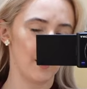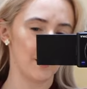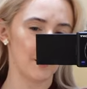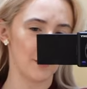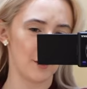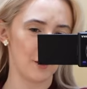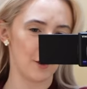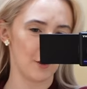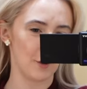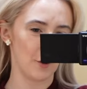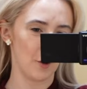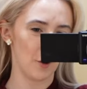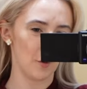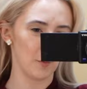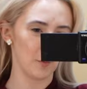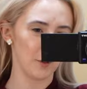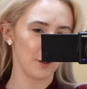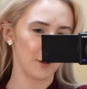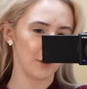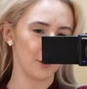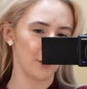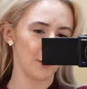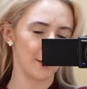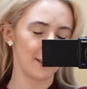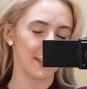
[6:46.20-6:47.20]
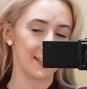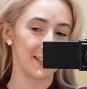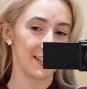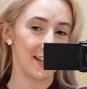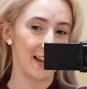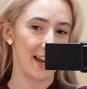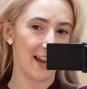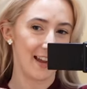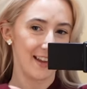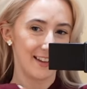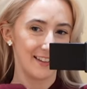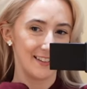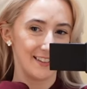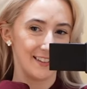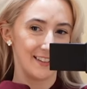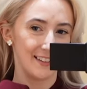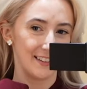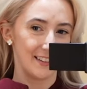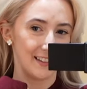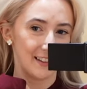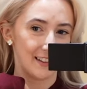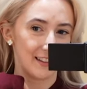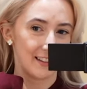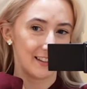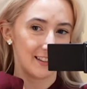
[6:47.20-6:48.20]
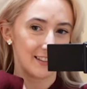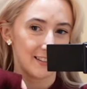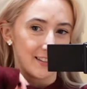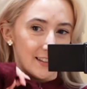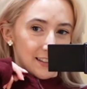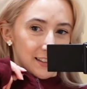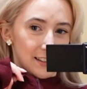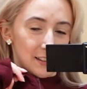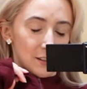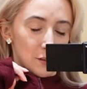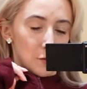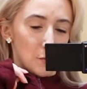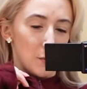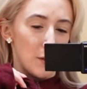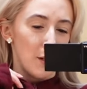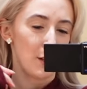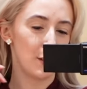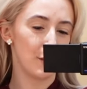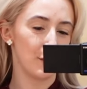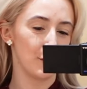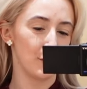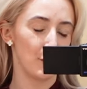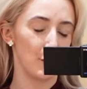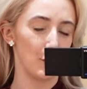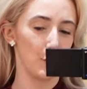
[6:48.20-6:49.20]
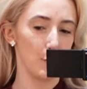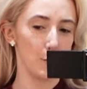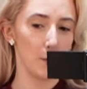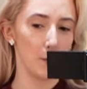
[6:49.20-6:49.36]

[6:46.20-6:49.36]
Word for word: So the top's a size 10 and I think it's a little bit too